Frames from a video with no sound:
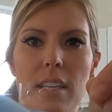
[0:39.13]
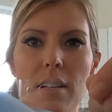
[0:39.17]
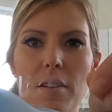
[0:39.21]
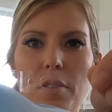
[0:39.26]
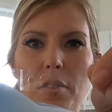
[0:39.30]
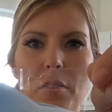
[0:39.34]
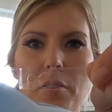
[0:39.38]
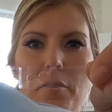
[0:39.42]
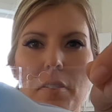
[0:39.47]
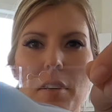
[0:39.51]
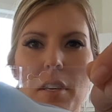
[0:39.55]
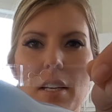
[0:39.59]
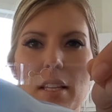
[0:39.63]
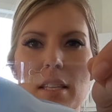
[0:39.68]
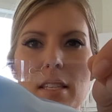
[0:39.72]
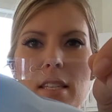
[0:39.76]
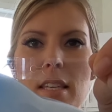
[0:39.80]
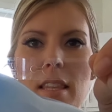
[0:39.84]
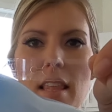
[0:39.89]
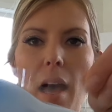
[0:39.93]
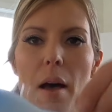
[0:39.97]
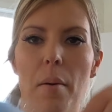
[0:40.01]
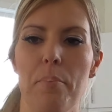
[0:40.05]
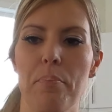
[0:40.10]
I don't know if you can
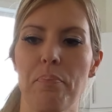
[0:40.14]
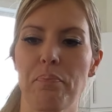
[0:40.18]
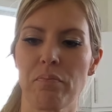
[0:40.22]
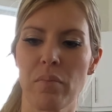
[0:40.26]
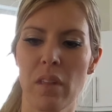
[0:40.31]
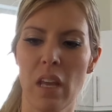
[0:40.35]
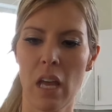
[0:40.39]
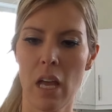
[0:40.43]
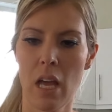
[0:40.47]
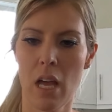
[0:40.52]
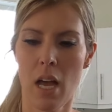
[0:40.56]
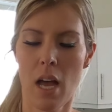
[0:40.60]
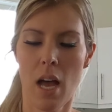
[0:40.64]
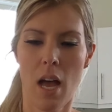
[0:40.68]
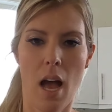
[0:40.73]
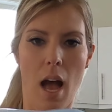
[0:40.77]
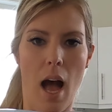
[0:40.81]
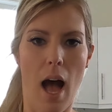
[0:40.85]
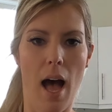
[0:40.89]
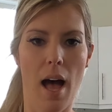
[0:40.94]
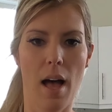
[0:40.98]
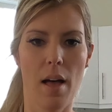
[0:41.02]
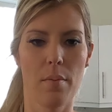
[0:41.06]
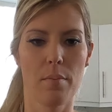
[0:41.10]
see
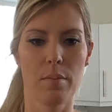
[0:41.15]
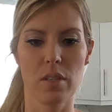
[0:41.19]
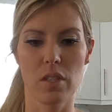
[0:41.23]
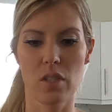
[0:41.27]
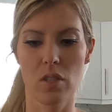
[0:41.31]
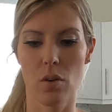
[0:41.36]
that.